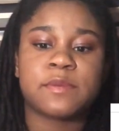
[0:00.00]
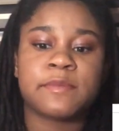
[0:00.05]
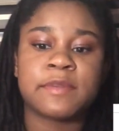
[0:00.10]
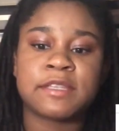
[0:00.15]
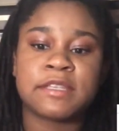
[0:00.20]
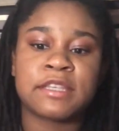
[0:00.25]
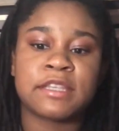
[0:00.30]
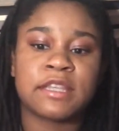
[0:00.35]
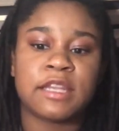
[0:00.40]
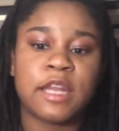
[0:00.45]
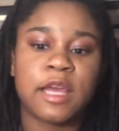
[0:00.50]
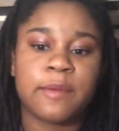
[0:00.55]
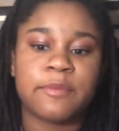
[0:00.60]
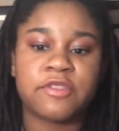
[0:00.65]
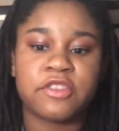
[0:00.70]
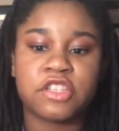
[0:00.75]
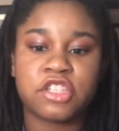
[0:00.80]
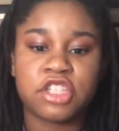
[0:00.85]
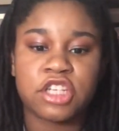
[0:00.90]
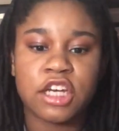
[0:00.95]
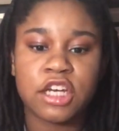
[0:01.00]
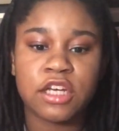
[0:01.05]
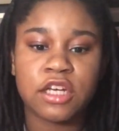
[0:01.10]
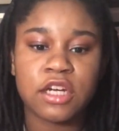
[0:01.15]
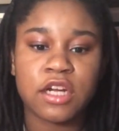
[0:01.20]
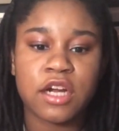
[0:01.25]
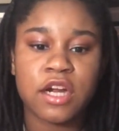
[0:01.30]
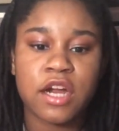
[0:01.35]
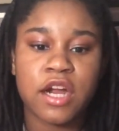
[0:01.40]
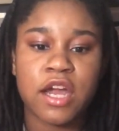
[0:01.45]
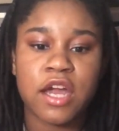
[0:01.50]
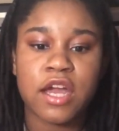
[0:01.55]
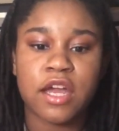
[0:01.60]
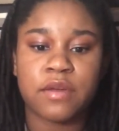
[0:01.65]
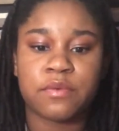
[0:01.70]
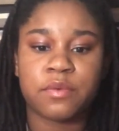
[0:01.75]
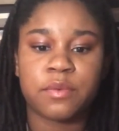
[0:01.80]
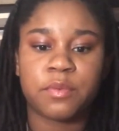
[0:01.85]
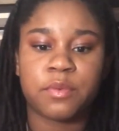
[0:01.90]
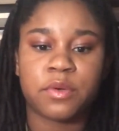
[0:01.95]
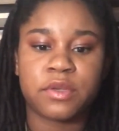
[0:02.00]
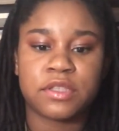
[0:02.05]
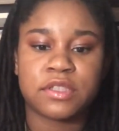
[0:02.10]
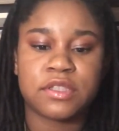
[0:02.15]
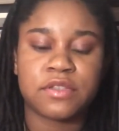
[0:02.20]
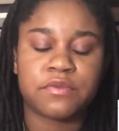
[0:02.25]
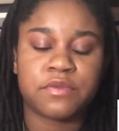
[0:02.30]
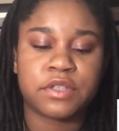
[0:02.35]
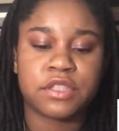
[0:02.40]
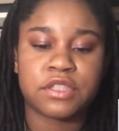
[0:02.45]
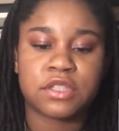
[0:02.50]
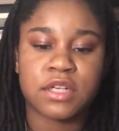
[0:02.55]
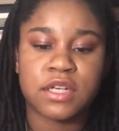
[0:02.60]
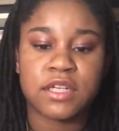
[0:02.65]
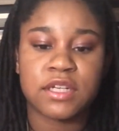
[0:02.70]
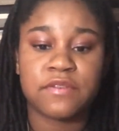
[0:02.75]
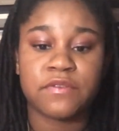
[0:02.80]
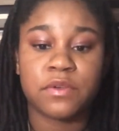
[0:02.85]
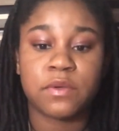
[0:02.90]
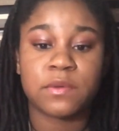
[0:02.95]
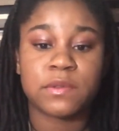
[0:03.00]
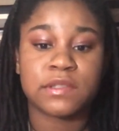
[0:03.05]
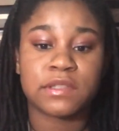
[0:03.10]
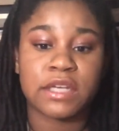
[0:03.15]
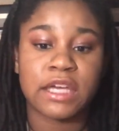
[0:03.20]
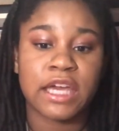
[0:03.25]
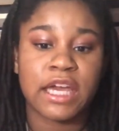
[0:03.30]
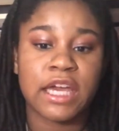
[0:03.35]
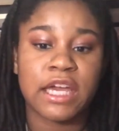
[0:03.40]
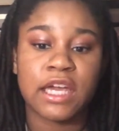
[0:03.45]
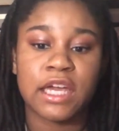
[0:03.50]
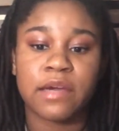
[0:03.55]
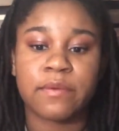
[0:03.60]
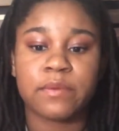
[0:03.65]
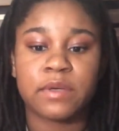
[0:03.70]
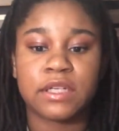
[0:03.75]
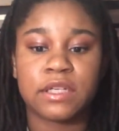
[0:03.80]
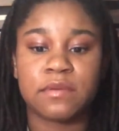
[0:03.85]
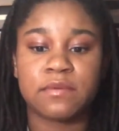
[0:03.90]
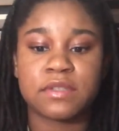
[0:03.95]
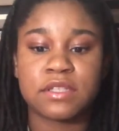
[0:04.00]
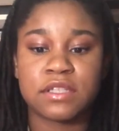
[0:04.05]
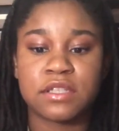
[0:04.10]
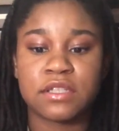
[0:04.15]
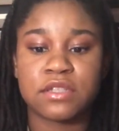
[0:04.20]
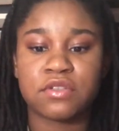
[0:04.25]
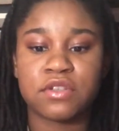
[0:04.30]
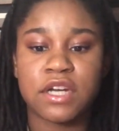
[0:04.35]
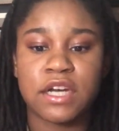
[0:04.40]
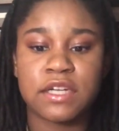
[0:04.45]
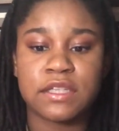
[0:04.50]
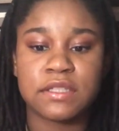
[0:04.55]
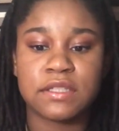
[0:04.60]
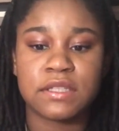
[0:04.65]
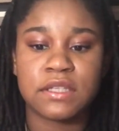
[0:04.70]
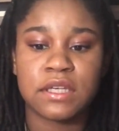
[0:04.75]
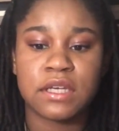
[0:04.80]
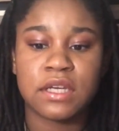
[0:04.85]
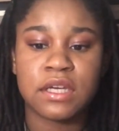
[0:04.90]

missing the name of the jailer and reports of when John Neville was okay and when he was in distress.